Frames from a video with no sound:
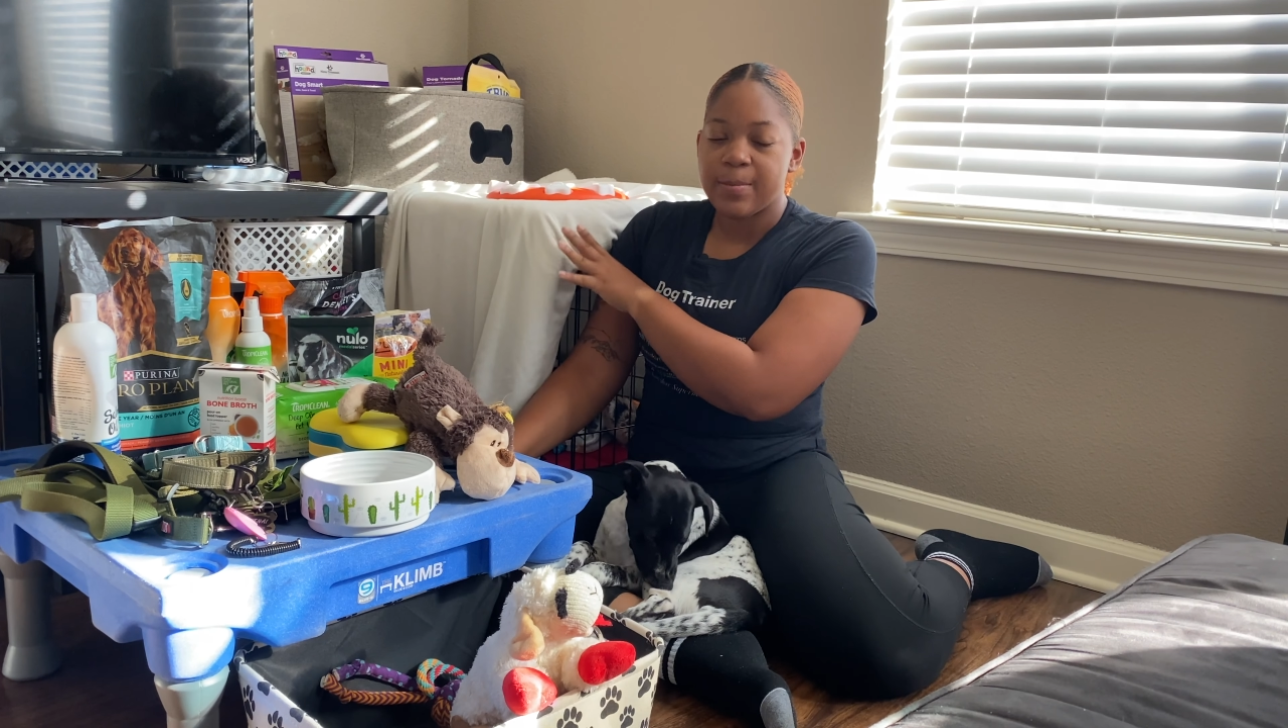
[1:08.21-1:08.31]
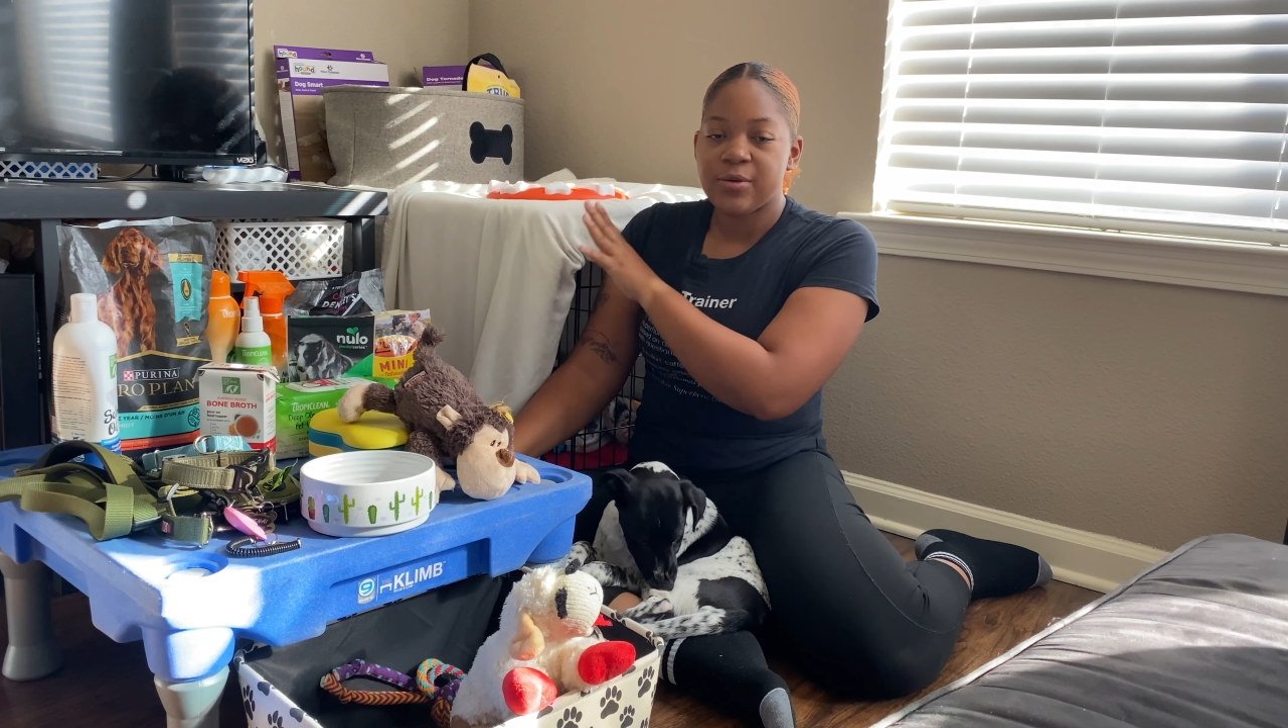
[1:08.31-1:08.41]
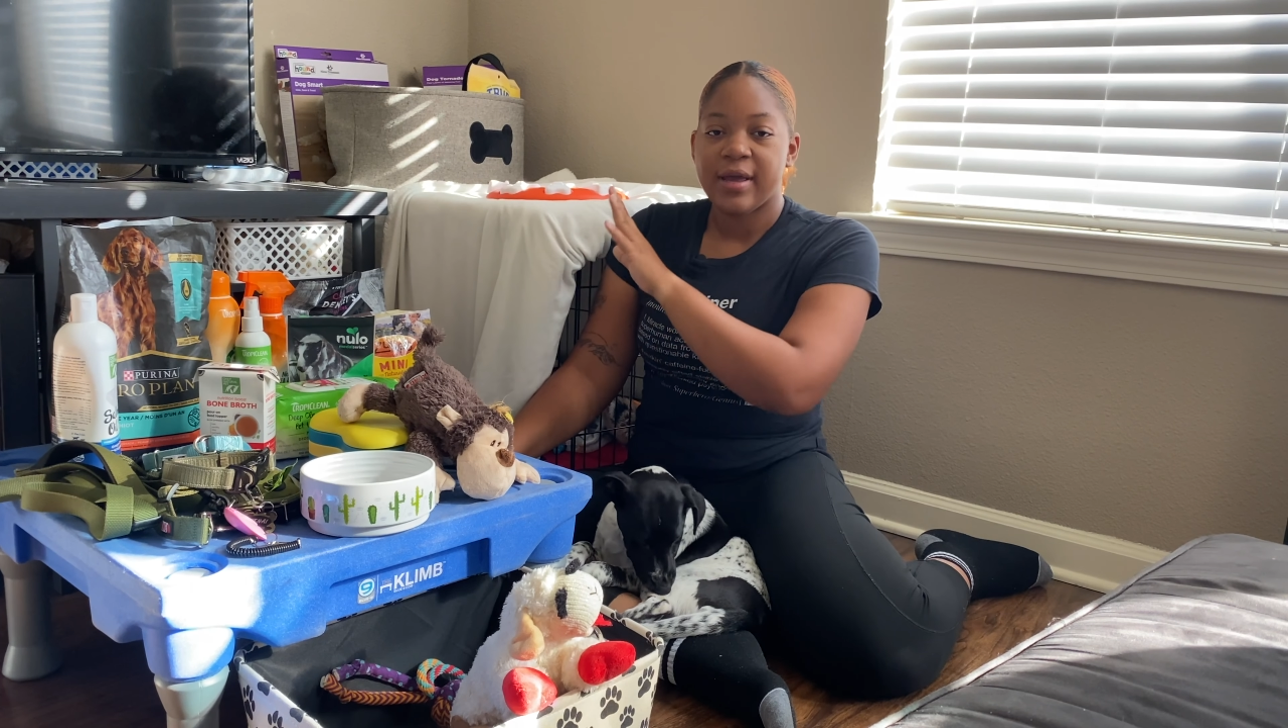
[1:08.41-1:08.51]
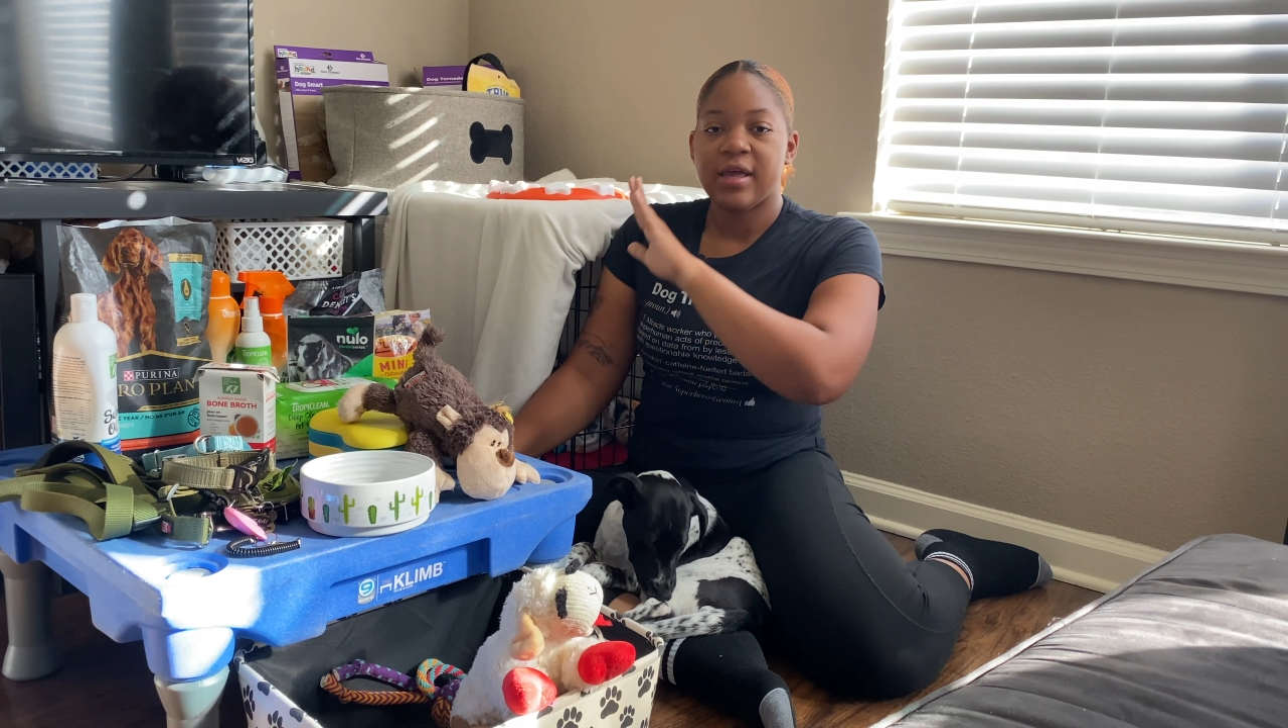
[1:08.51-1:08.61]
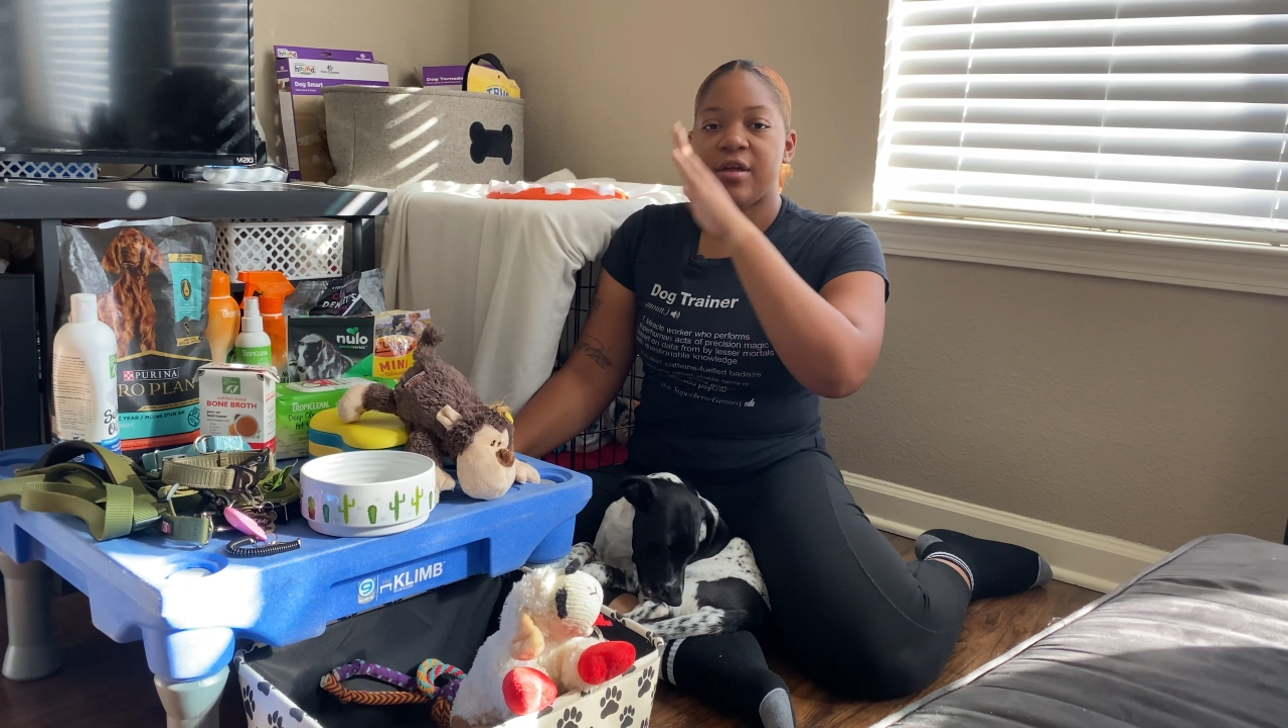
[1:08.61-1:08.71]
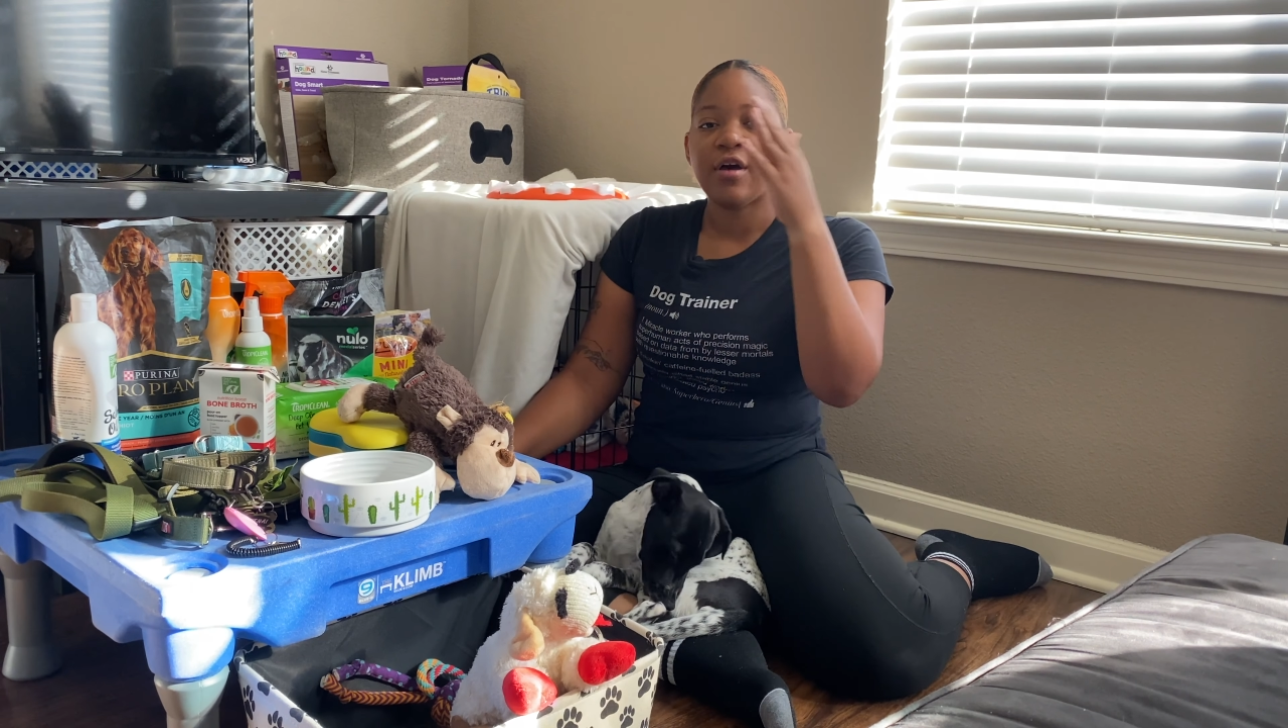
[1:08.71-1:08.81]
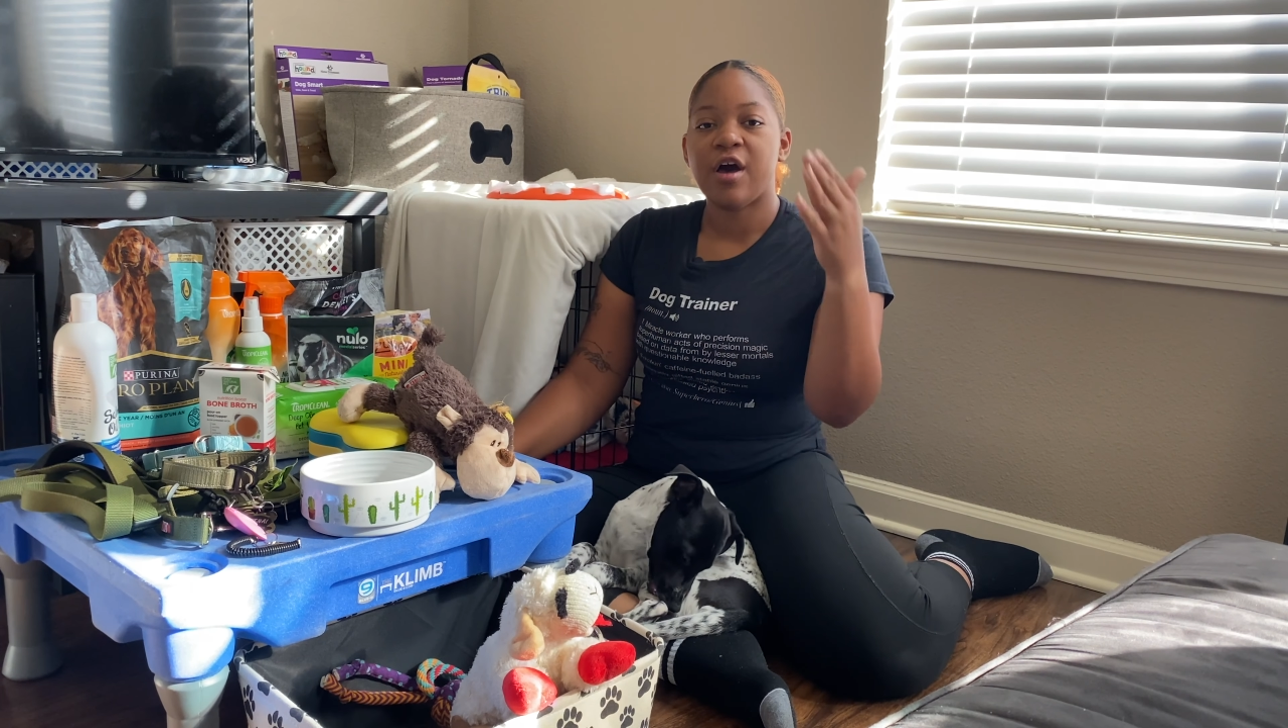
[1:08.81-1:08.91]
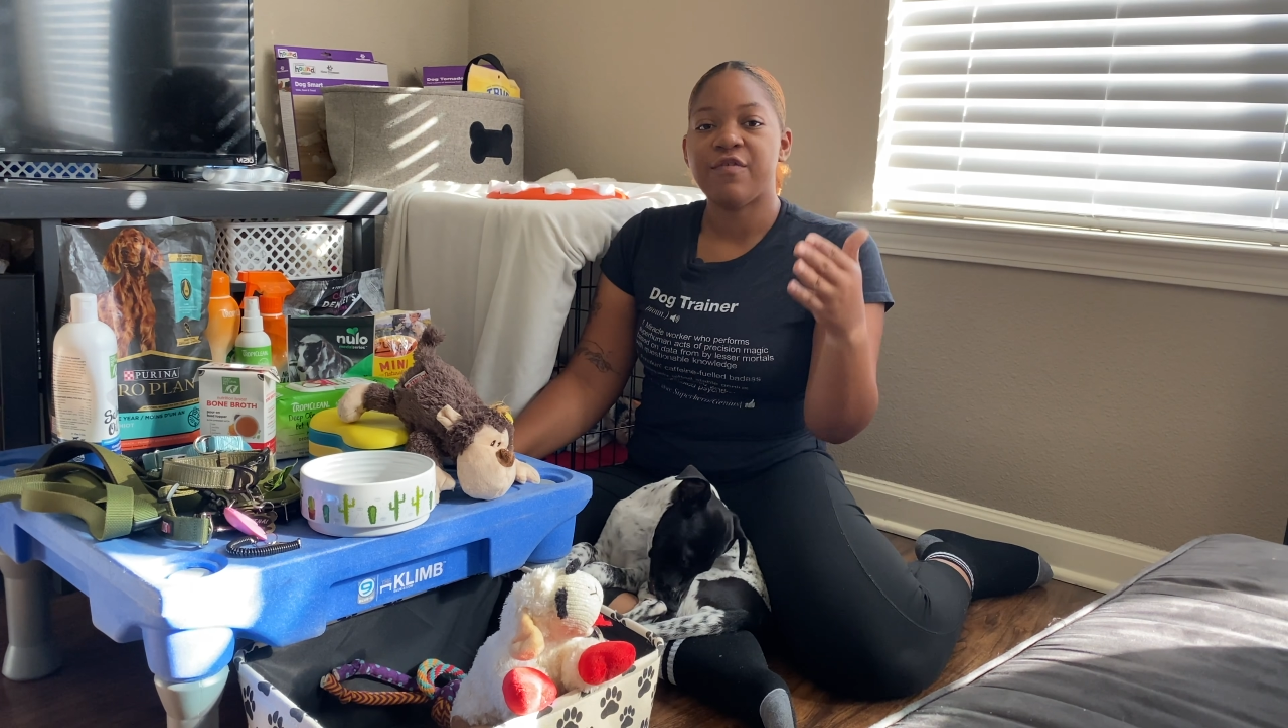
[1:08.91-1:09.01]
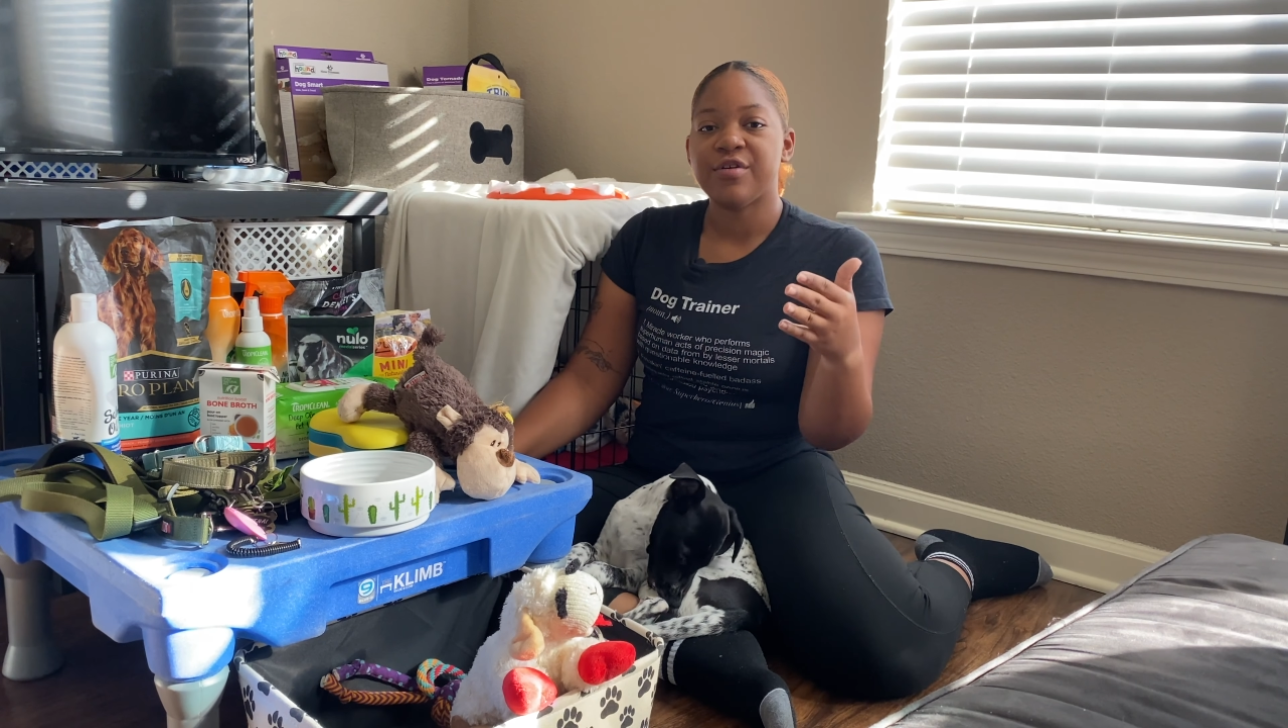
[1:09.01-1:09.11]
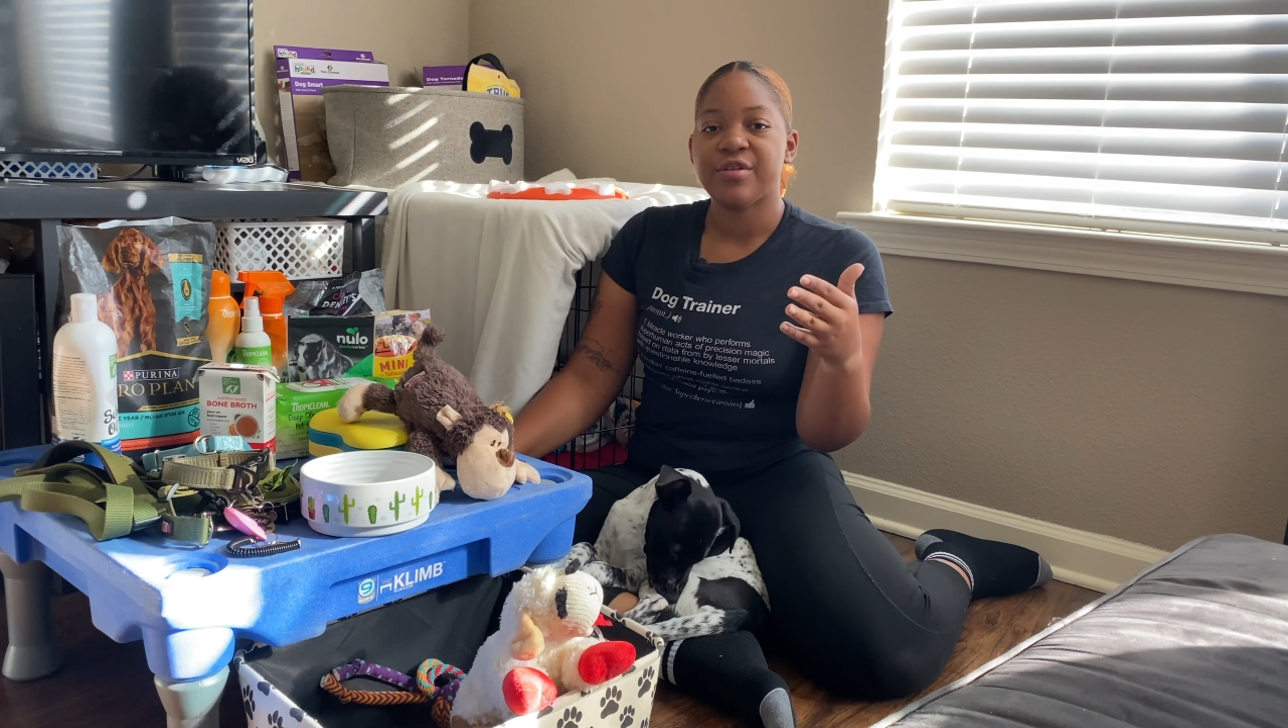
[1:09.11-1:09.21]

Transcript: so I can cover